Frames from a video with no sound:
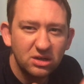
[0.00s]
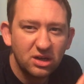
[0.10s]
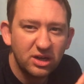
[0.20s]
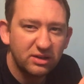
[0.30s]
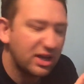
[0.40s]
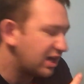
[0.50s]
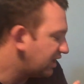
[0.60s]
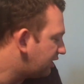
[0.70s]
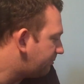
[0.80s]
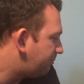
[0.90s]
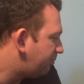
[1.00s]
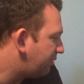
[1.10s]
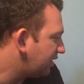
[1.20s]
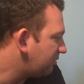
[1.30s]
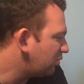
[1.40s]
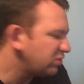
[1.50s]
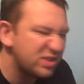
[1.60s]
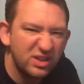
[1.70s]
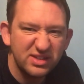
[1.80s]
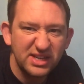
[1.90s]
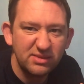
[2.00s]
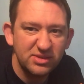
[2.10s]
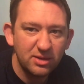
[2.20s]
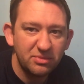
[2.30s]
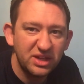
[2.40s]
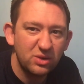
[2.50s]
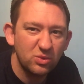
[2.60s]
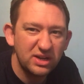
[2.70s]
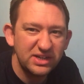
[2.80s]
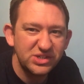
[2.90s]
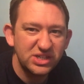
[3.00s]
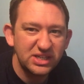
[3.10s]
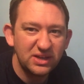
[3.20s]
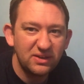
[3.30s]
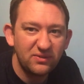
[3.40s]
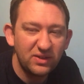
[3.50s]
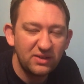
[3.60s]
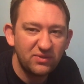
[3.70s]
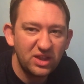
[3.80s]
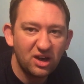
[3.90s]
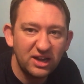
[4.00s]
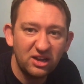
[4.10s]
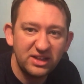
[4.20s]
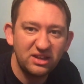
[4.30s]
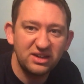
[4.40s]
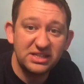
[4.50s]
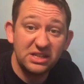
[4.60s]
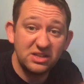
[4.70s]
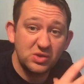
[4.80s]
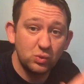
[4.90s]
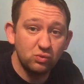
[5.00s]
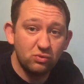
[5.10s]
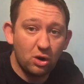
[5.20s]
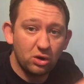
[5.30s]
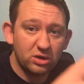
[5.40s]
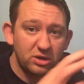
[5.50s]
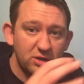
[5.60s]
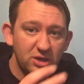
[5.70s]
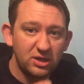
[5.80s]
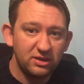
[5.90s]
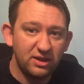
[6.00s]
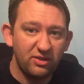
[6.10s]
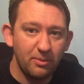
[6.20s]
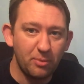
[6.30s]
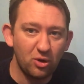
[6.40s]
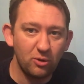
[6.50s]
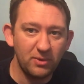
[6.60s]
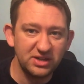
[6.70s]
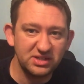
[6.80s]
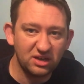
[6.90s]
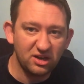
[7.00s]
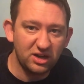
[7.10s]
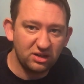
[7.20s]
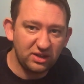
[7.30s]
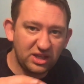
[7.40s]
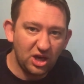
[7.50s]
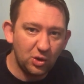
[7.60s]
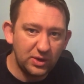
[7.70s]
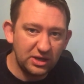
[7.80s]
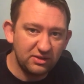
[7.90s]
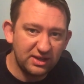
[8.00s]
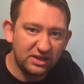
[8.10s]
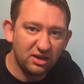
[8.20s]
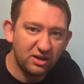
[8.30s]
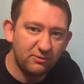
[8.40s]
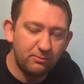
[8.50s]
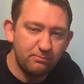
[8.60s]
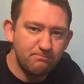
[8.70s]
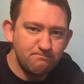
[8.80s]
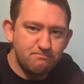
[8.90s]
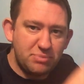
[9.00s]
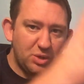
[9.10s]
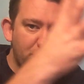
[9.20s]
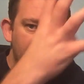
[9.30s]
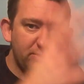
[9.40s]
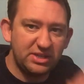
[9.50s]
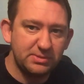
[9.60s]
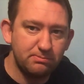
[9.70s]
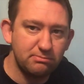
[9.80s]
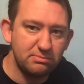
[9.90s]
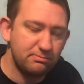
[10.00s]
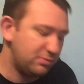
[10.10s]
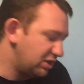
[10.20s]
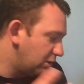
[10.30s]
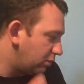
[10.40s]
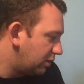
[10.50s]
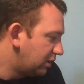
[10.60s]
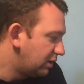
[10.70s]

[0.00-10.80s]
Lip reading: kind of colour, but I'm also at the same time thinking, well, actually, if I like the idea that it's all rock, that the boromites are kind of, they go in and they kind of build up these, you know,